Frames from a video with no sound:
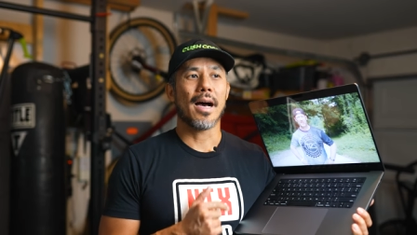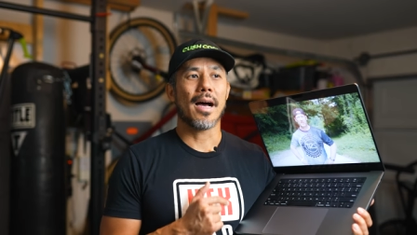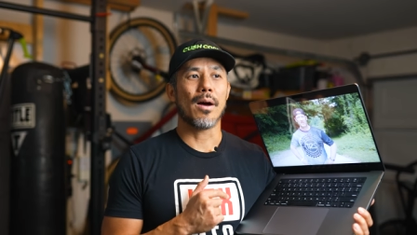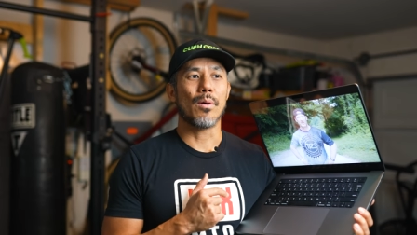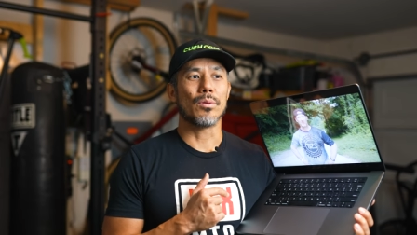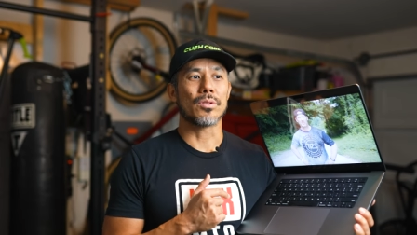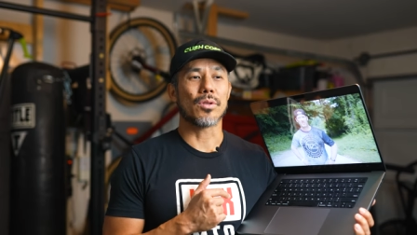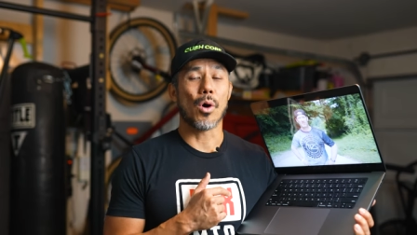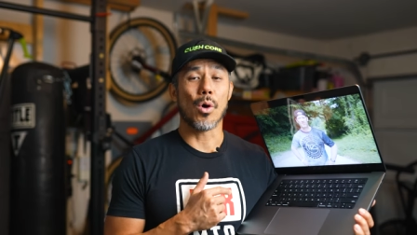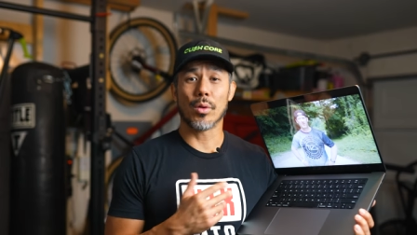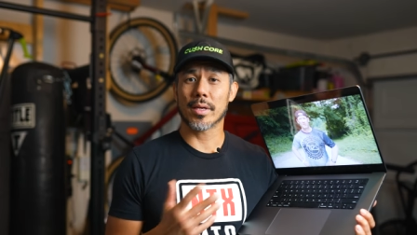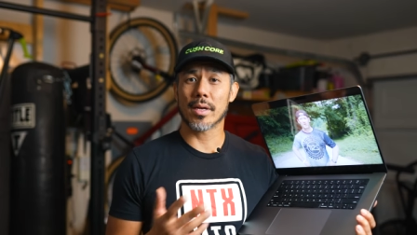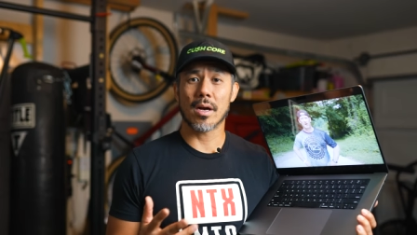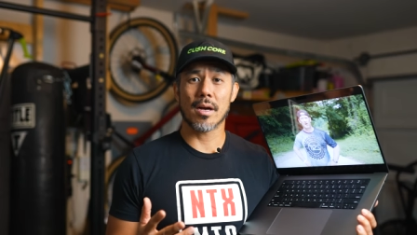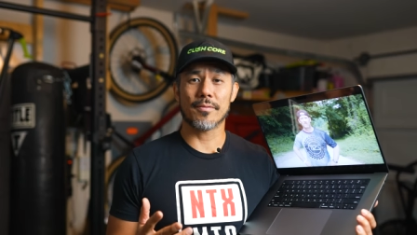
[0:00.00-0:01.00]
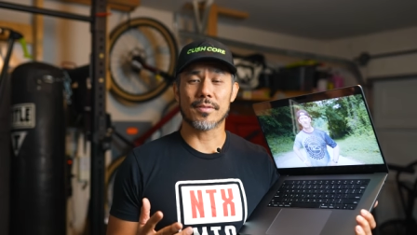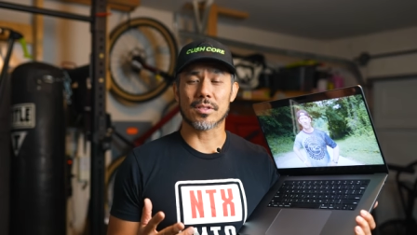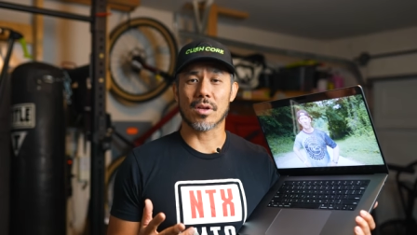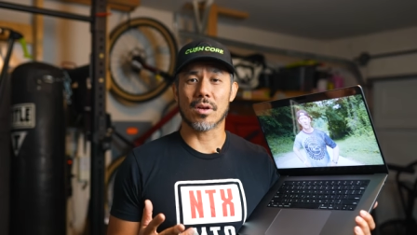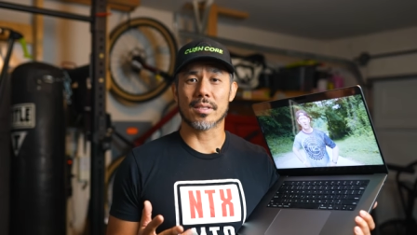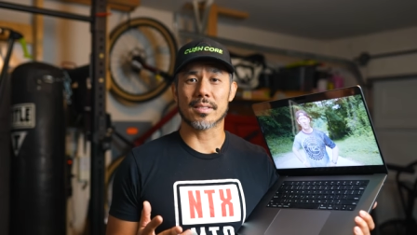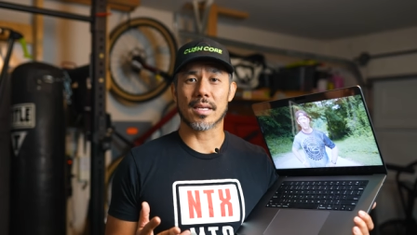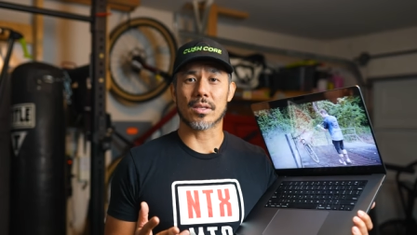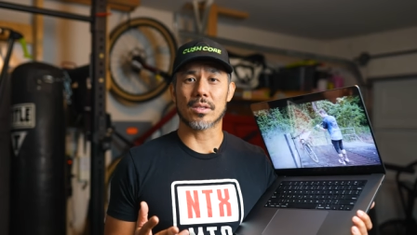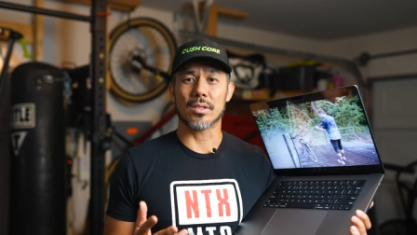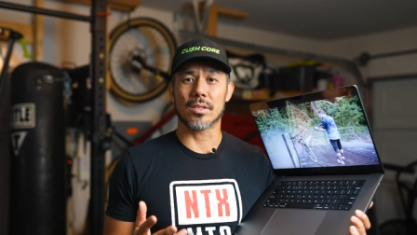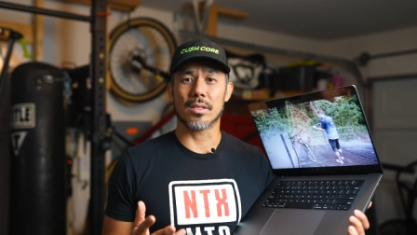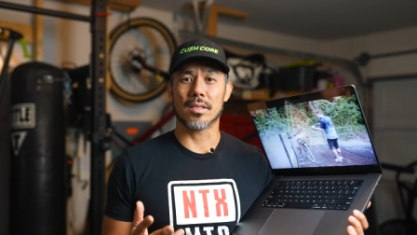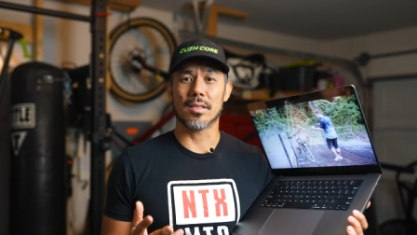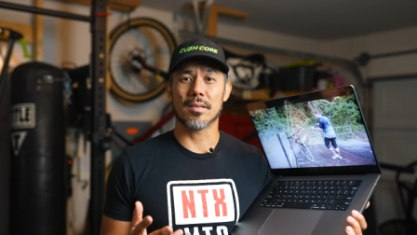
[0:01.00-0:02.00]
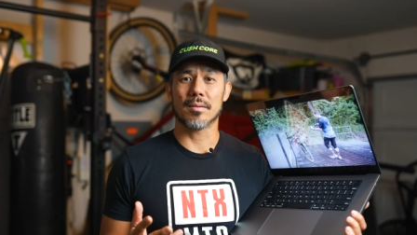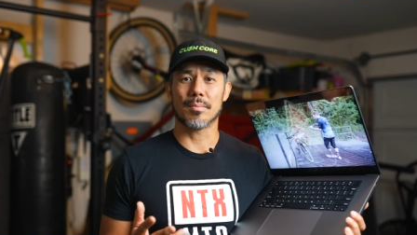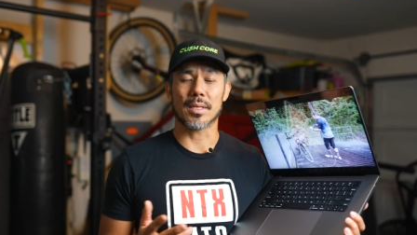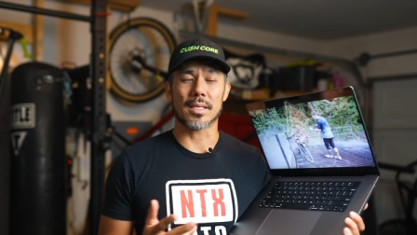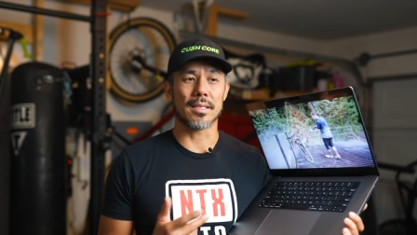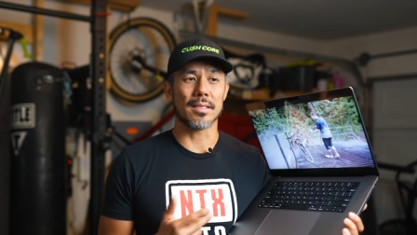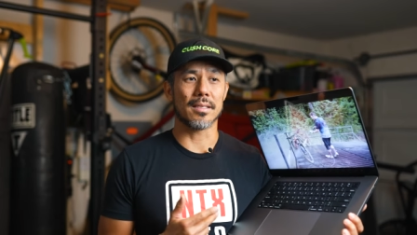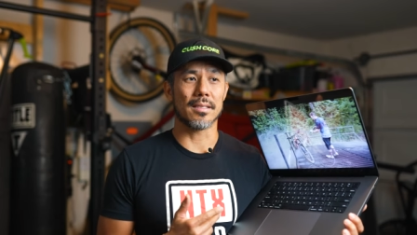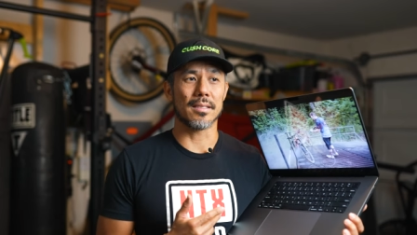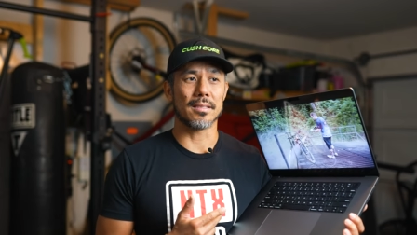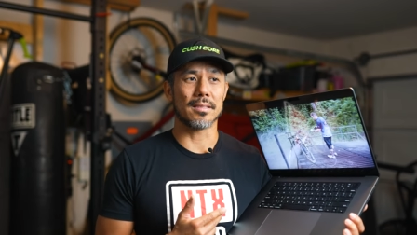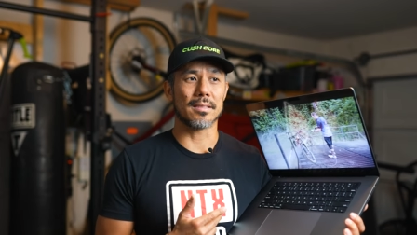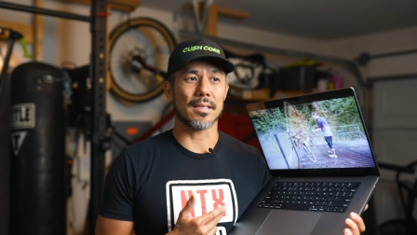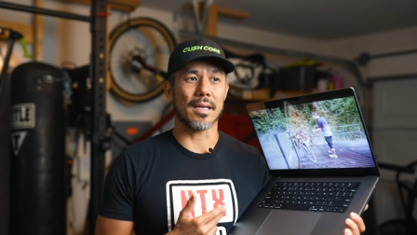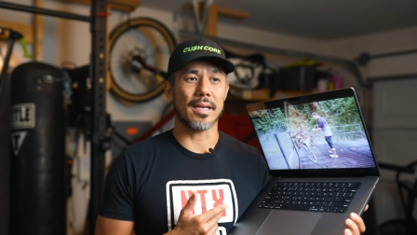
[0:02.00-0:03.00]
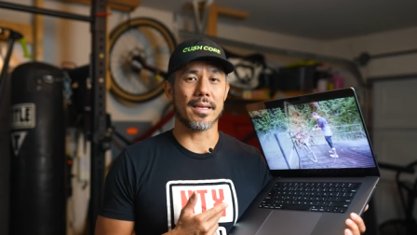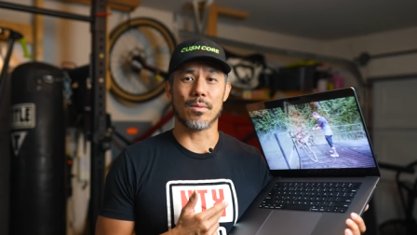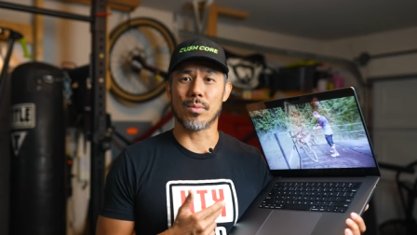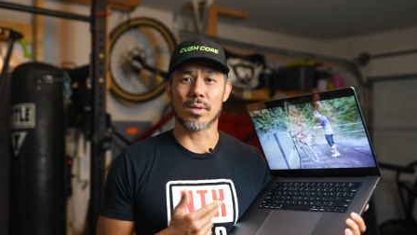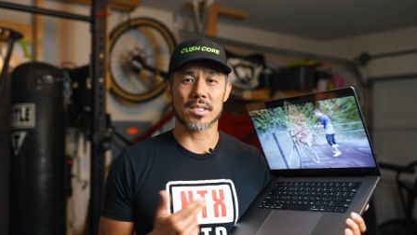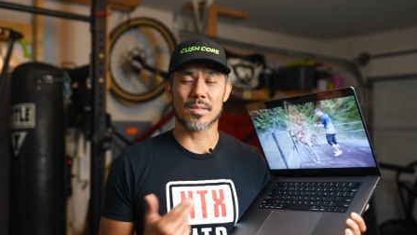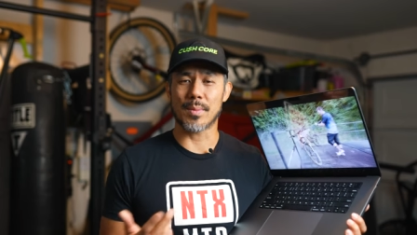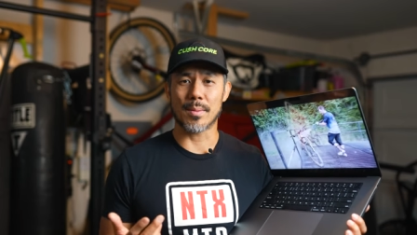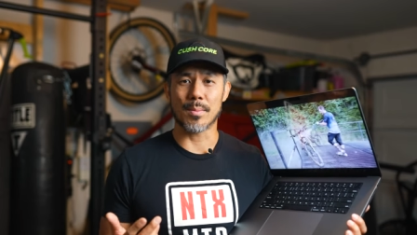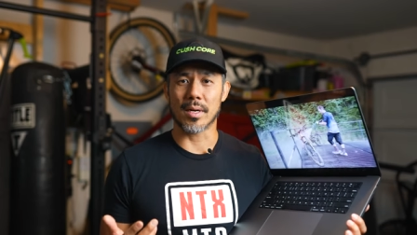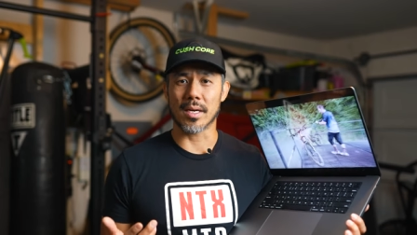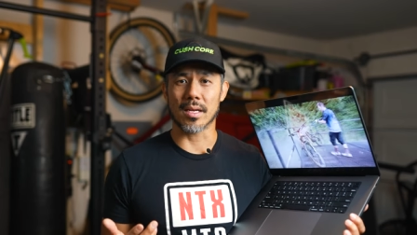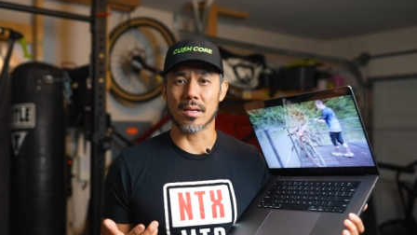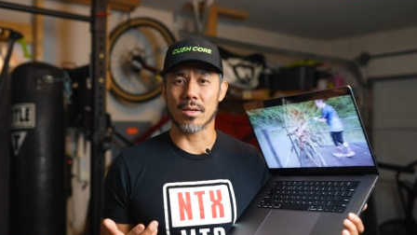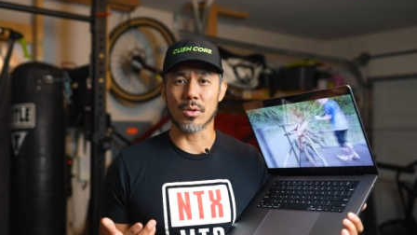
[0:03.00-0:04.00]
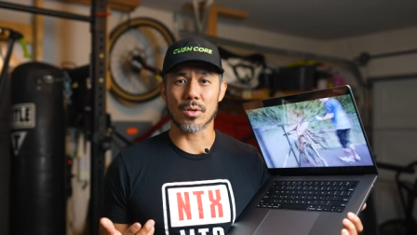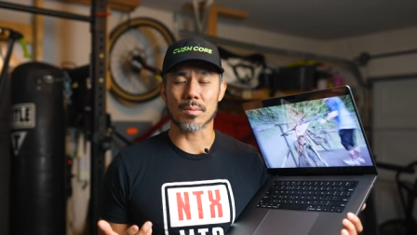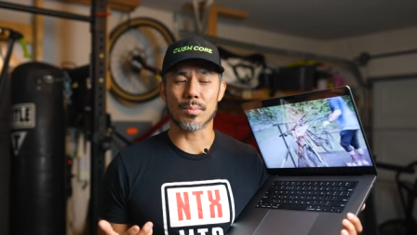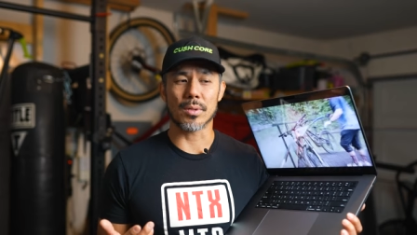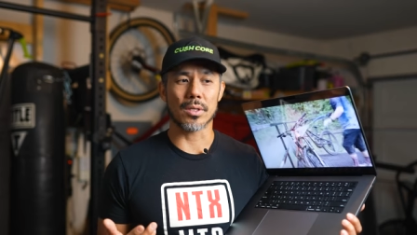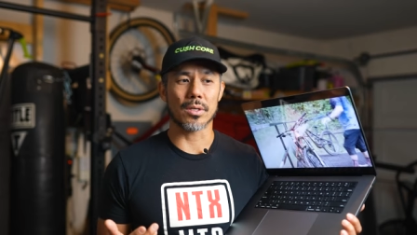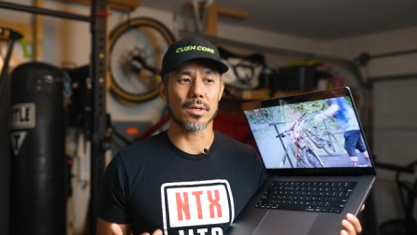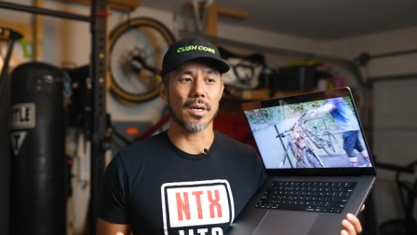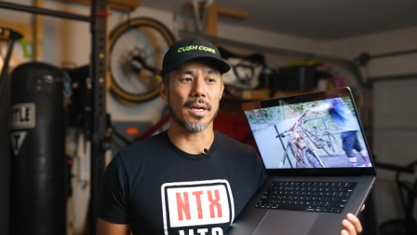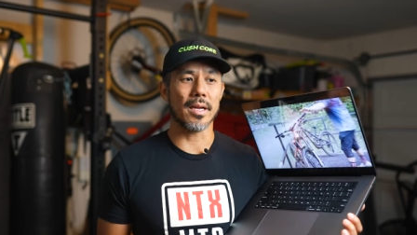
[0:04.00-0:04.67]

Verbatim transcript: I was holding off as long as I could because I didn't want to spend money on a new computer,